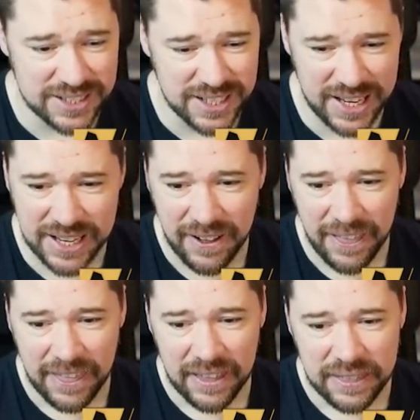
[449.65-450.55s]
say,
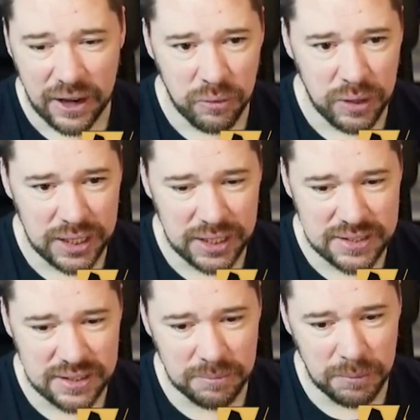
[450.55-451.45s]
there really
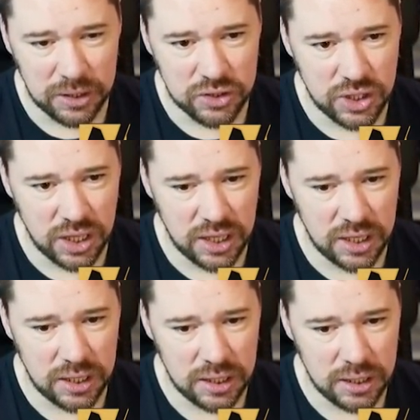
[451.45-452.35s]
isn't much about